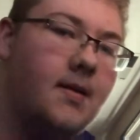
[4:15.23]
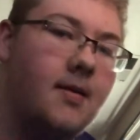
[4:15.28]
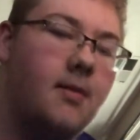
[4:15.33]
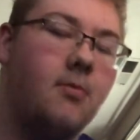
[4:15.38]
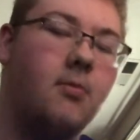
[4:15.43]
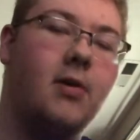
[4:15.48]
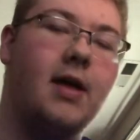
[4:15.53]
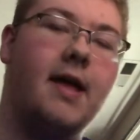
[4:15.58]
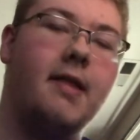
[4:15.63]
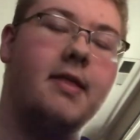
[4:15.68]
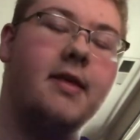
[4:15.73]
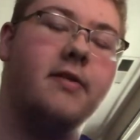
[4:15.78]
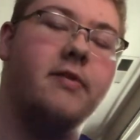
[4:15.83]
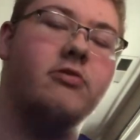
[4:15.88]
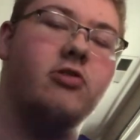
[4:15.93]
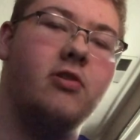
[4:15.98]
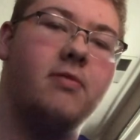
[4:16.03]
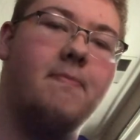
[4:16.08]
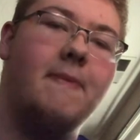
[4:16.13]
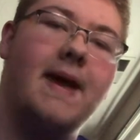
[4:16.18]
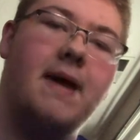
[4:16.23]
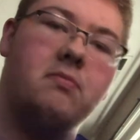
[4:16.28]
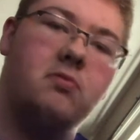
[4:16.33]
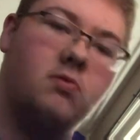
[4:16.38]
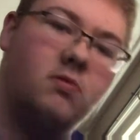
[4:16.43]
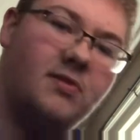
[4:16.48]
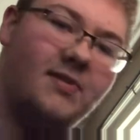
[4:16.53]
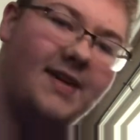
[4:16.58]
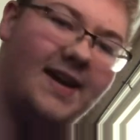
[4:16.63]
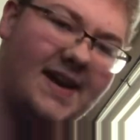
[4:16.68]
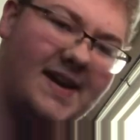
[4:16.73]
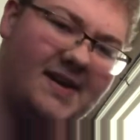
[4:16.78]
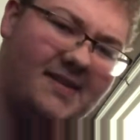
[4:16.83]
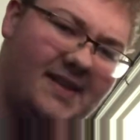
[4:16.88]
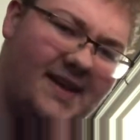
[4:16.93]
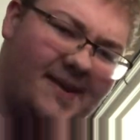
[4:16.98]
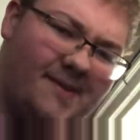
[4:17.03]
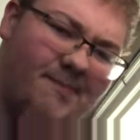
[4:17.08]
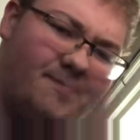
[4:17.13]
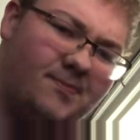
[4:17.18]

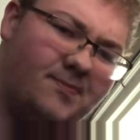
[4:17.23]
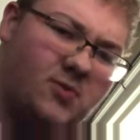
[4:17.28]
like